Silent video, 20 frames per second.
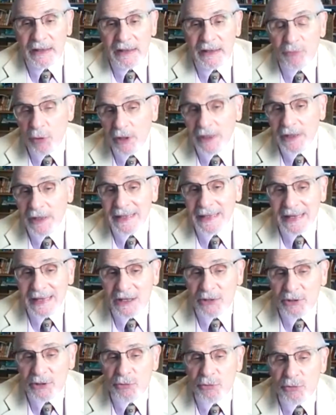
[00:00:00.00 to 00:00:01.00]
If you look at
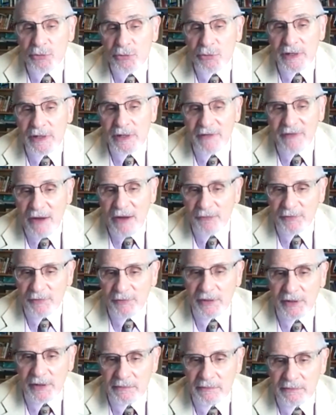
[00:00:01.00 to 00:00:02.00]
the history of
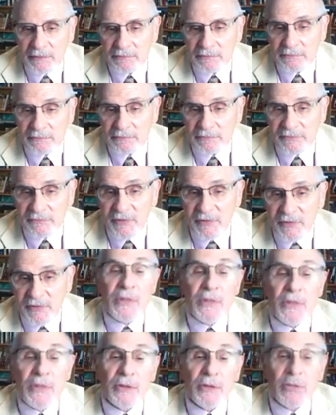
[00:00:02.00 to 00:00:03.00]
Africa
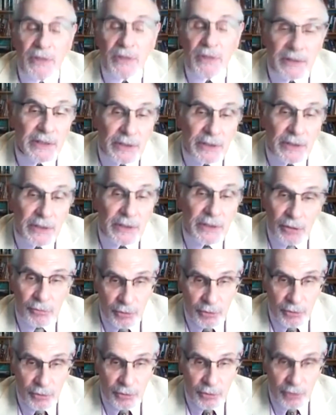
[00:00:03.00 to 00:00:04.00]
from millions of years
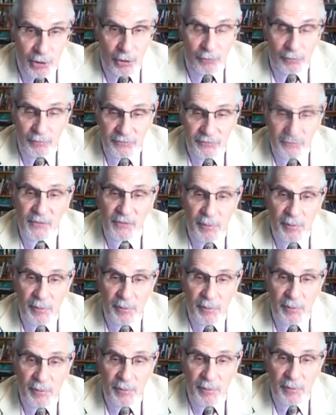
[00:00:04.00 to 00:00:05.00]
ago to the
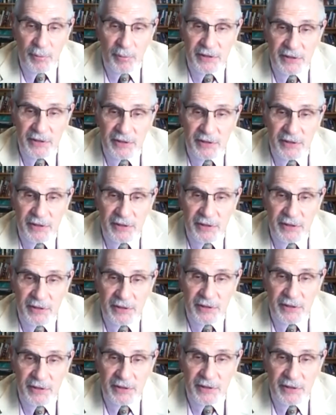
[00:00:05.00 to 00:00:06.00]
present, which I have
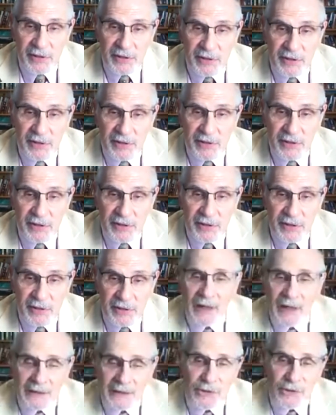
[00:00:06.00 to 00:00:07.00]
done, I teach
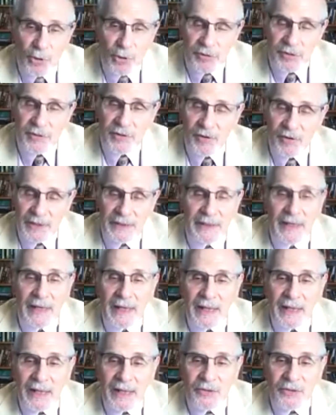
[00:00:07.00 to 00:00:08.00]
courses on it,
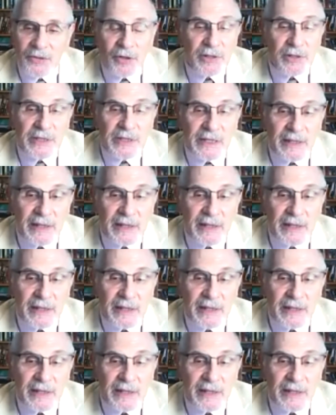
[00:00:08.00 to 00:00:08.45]
you can